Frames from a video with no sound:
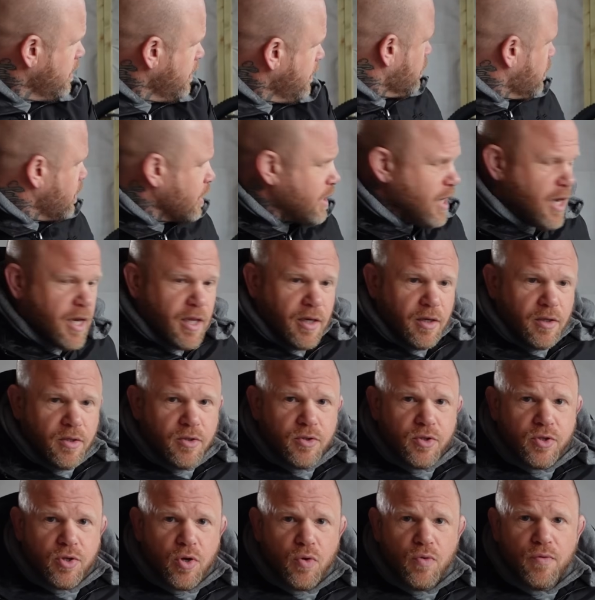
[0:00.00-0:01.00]

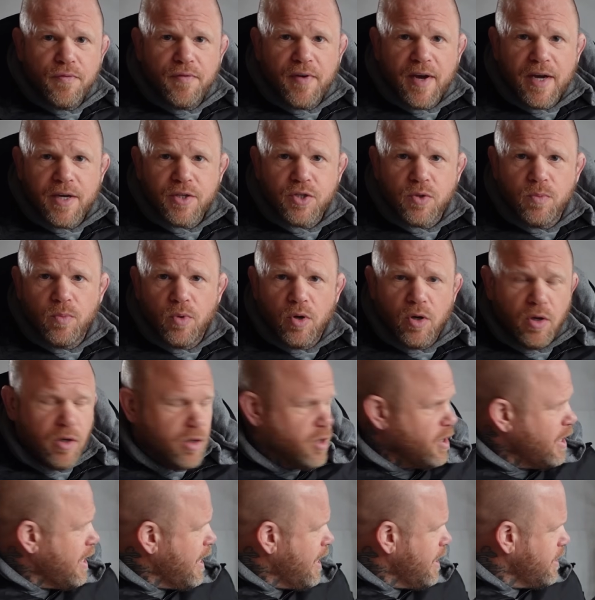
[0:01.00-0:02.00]
Again, 2000
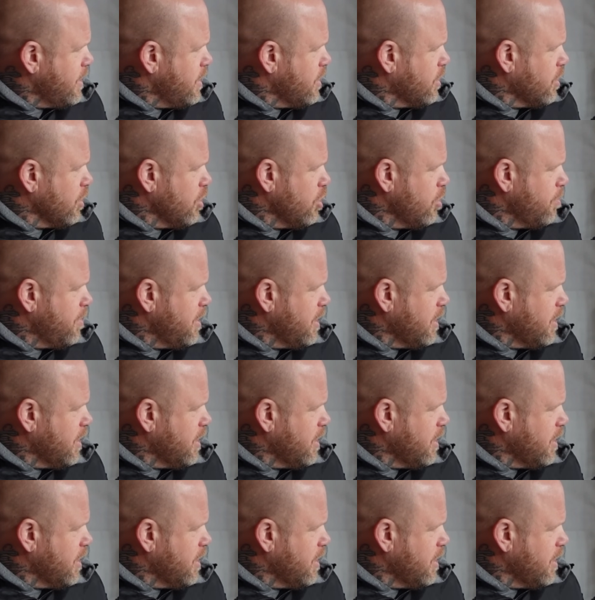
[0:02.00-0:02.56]
watt Andy Kirby